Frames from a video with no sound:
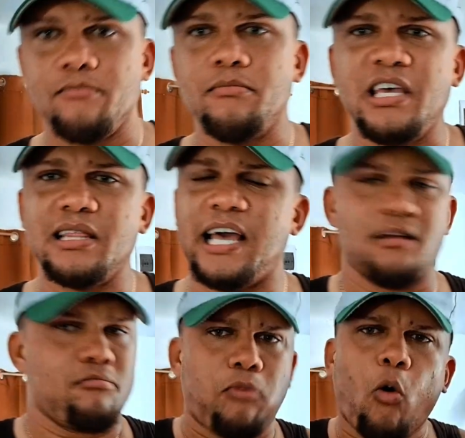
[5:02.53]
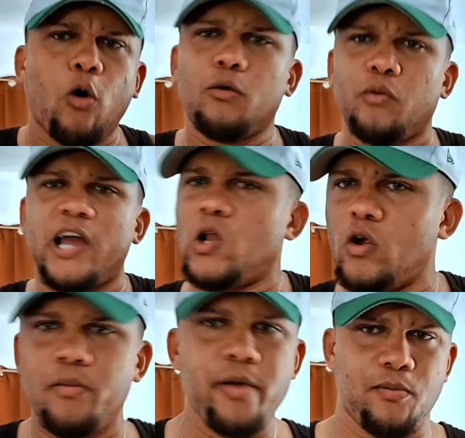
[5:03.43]
me, like poor
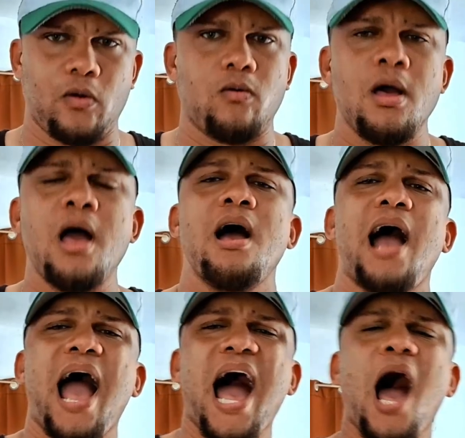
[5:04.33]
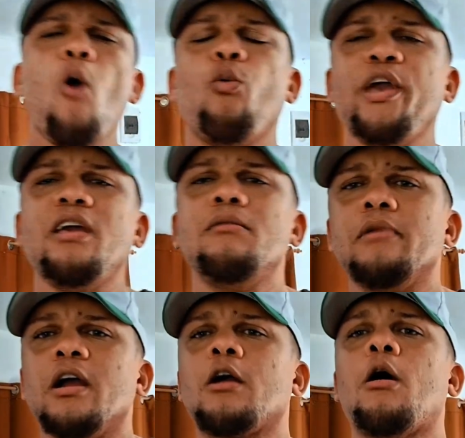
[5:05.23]
regular people, how we
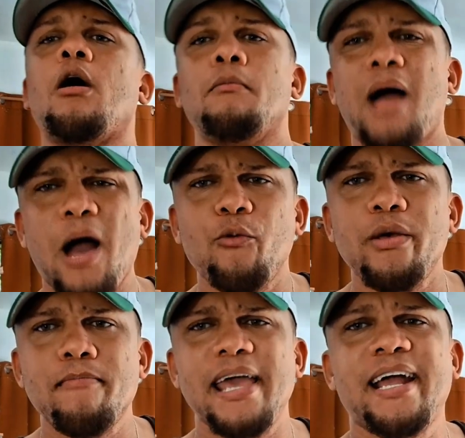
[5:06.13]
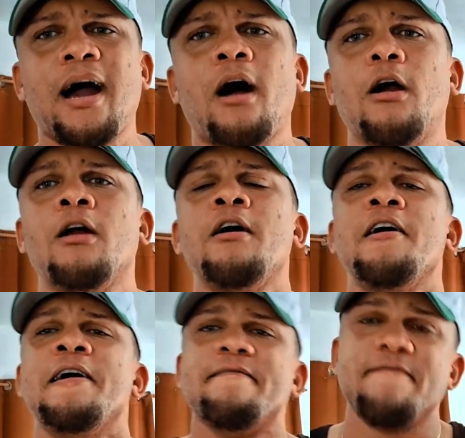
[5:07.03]
make our
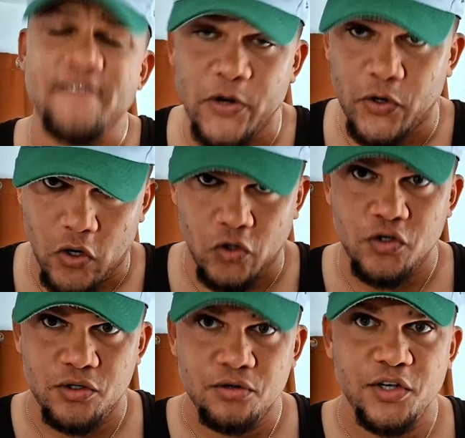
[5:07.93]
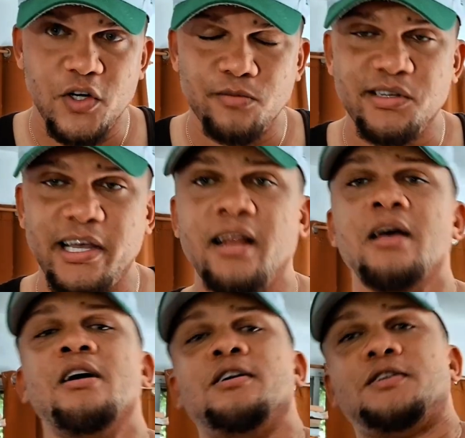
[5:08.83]
funerals. You know what I'm saying?
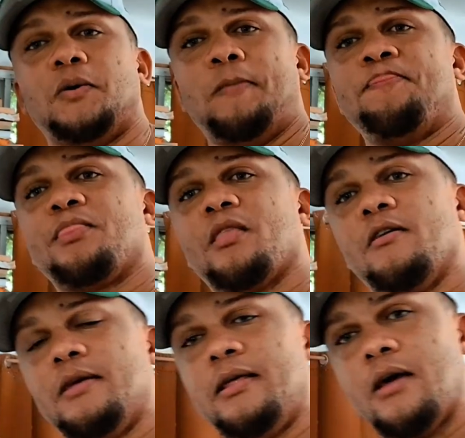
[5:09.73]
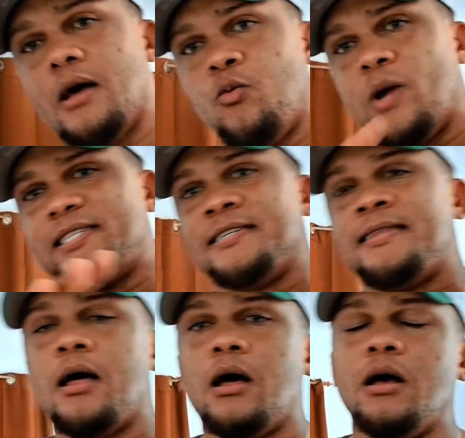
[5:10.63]
So what's
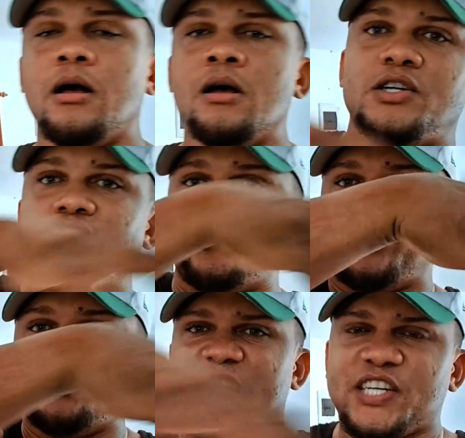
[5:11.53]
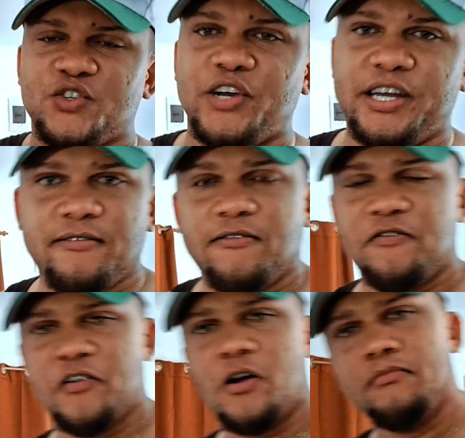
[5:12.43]
the trajectory
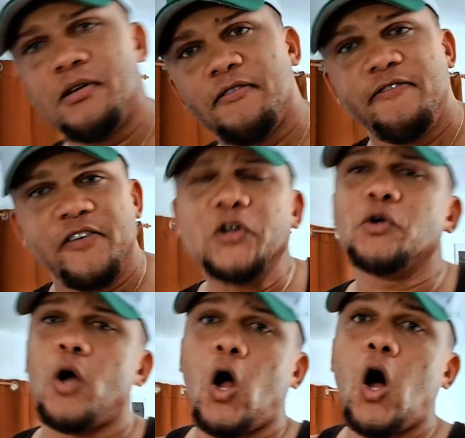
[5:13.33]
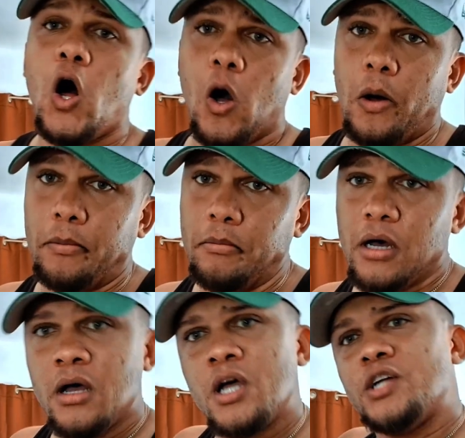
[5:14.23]
from the funeral
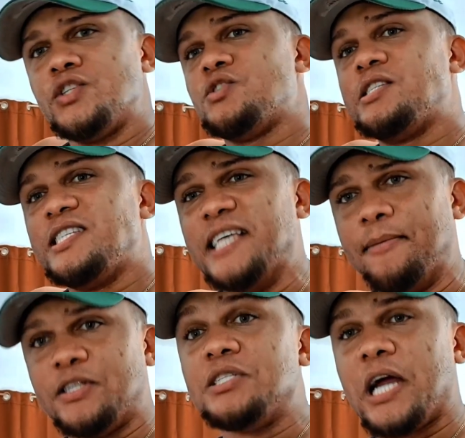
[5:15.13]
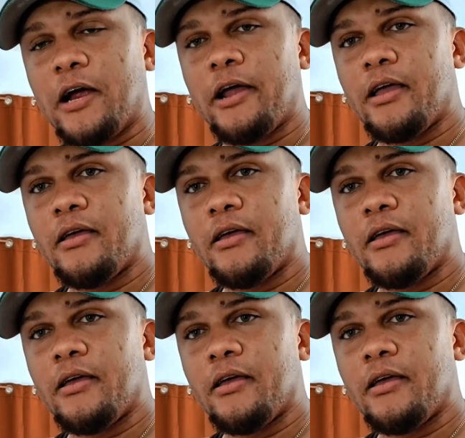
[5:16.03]
home to the cemetery?